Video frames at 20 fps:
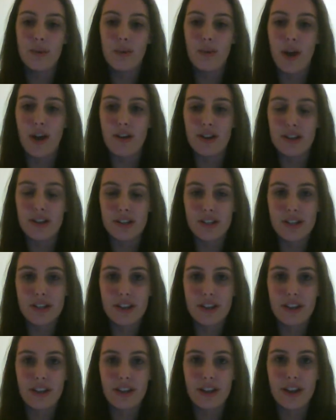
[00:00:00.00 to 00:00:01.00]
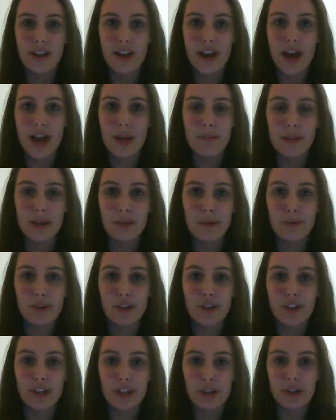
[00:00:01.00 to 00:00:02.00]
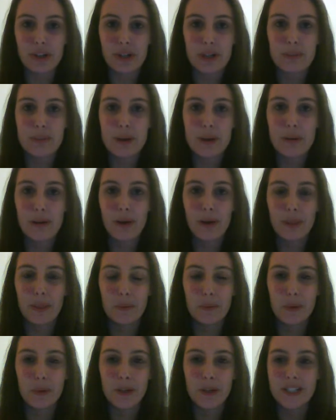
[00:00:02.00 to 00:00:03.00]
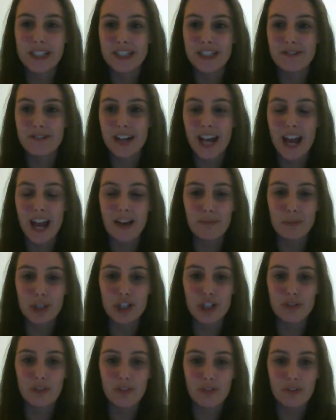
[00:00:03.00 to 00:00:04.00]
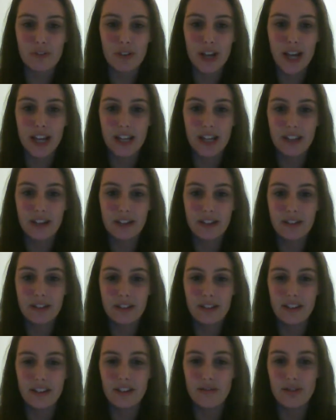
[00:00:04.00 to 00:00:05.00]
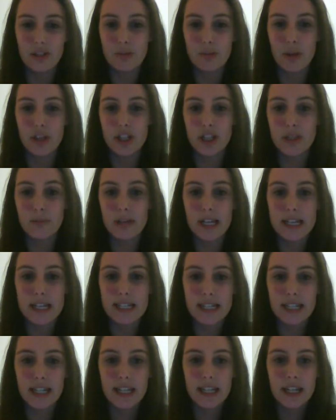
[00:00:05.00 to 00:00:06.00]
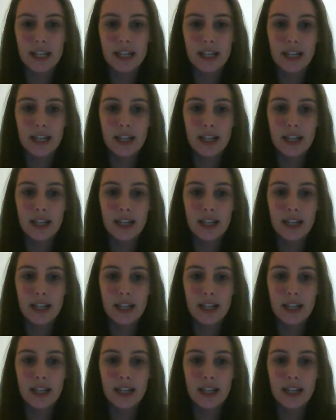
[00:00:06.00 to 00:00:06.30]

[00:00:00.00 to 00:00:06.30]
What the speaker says: whereas I, being one of the youngest people on the walk, didn't really have much of a responsibility.